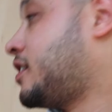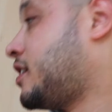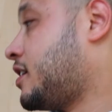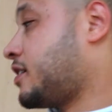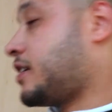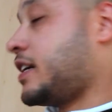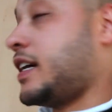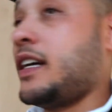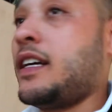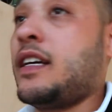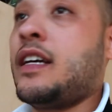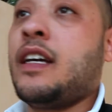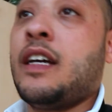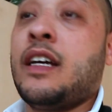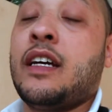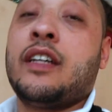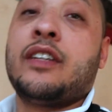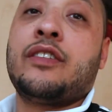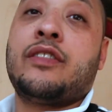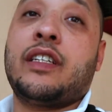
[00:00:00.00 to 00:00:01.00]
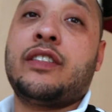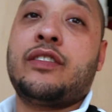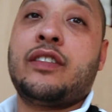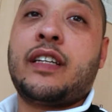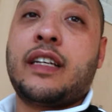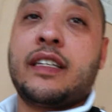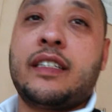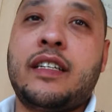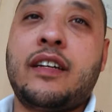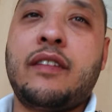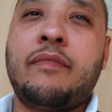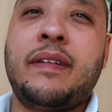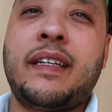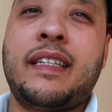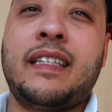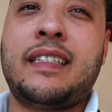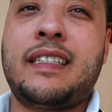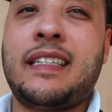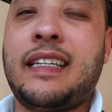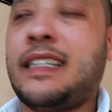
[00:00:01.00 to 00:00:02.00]
Okay, so as you can tell by
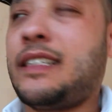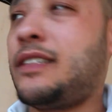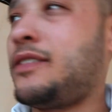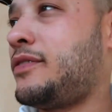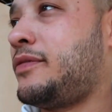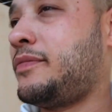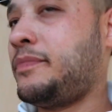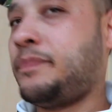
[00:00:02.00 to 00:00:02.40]
the title,